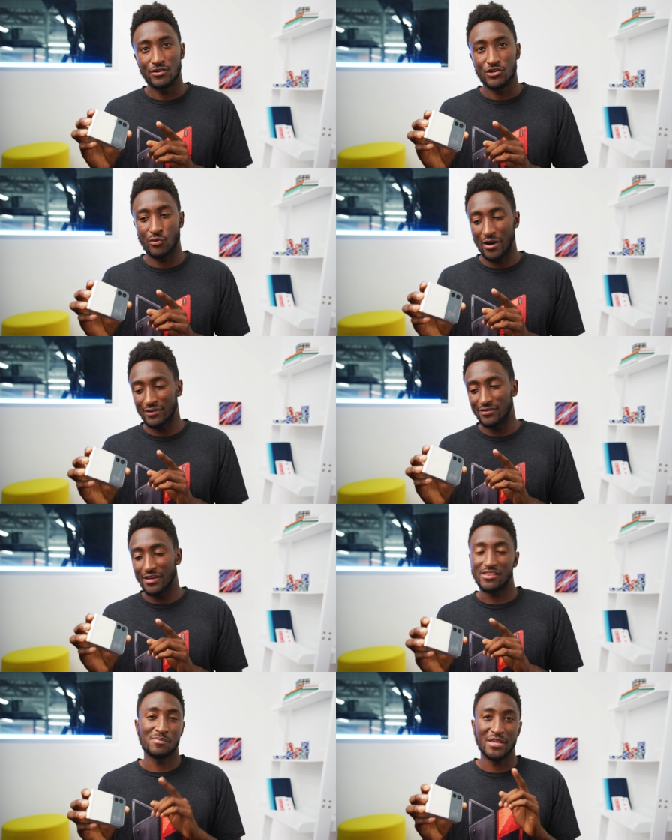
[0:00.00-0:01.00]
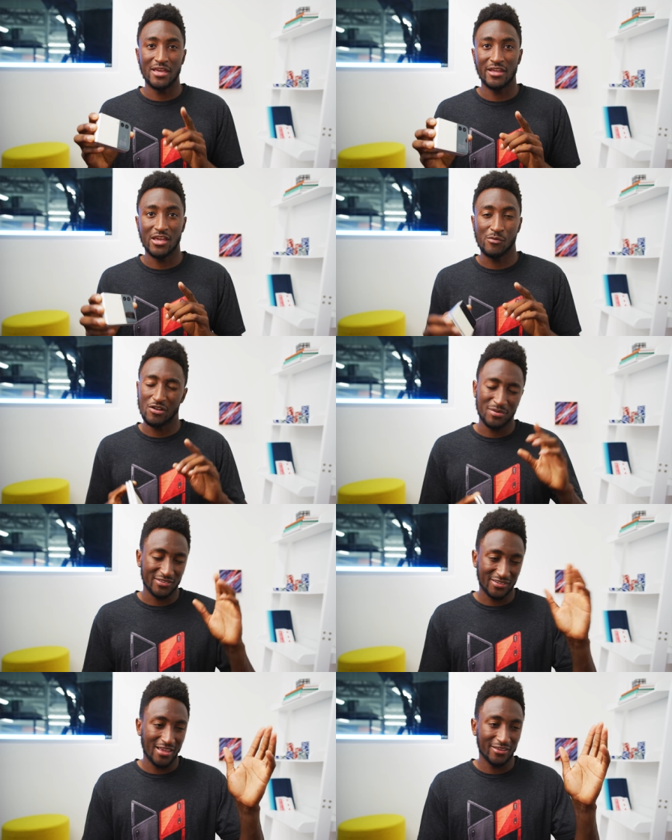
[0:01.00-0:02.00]
to what I said at the beginning and what I've been
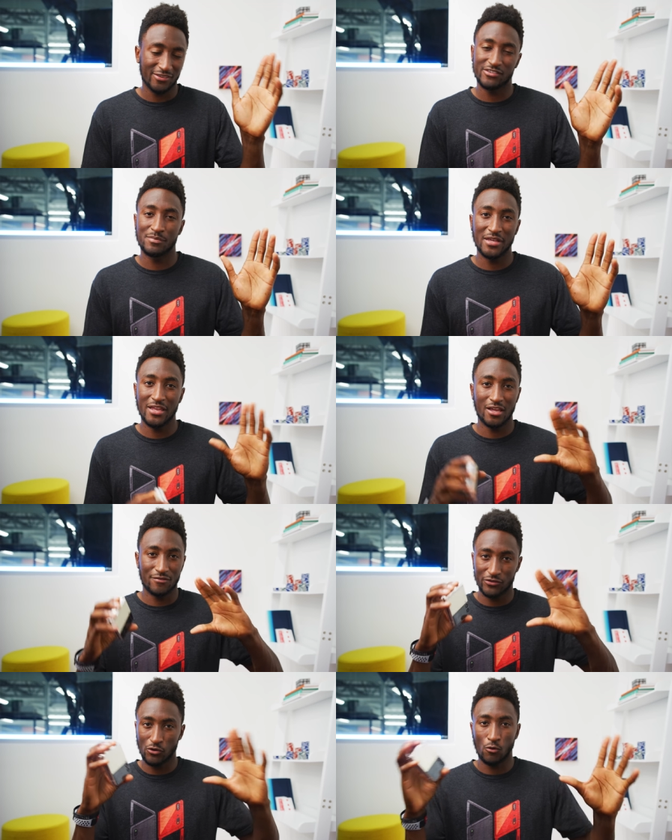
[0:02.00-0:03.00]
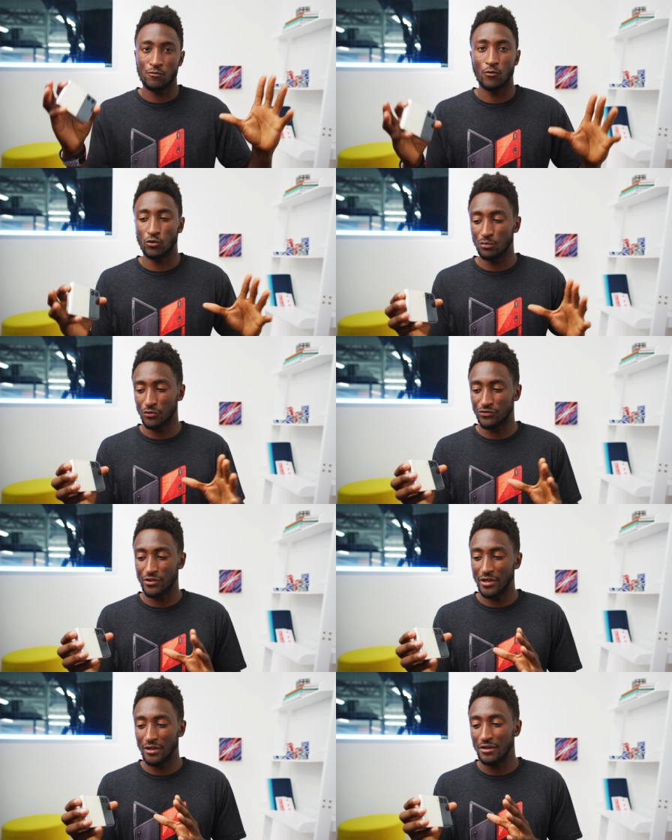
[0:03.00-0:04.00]
saying since the beginning of this whole foldables
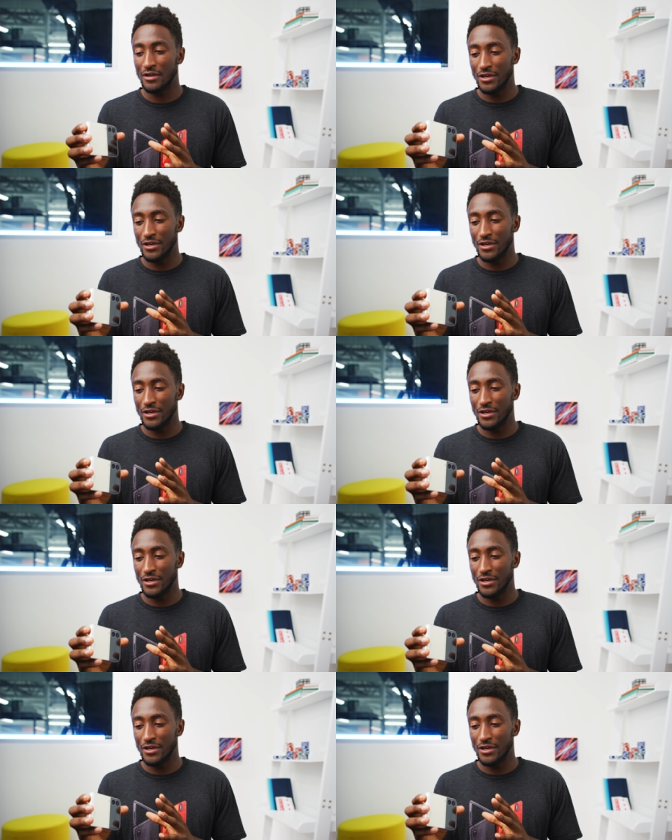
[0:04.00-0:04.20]
thing,